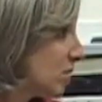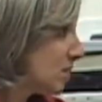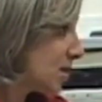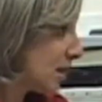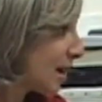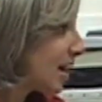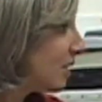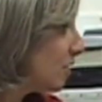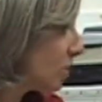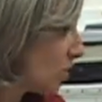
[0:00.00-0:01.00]

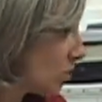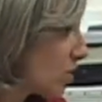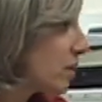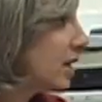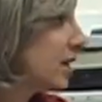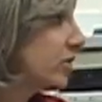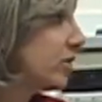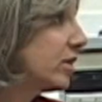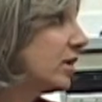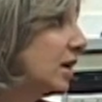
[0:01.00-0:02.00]

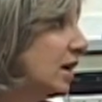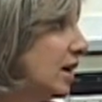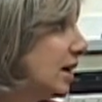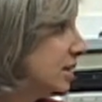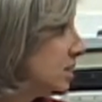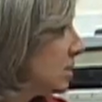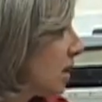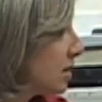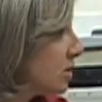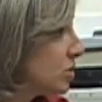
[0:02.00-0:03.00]
oriented. And it's
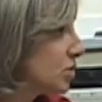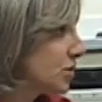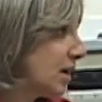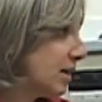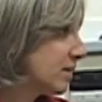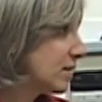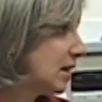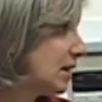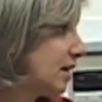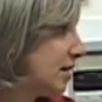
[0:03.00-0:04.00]
not their strength,
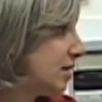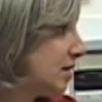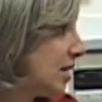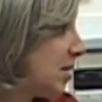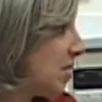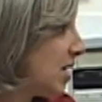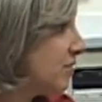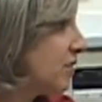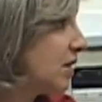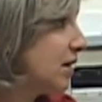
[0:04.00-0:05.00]
and they may
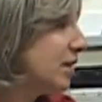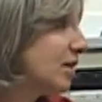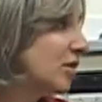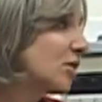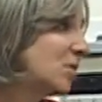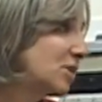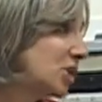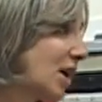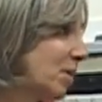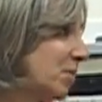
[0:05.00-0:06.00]
find that they're much
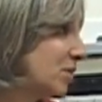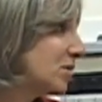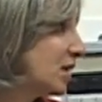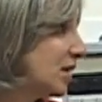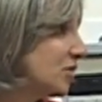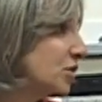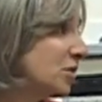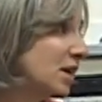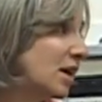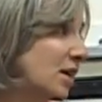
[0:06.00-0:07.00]
happier in life doing other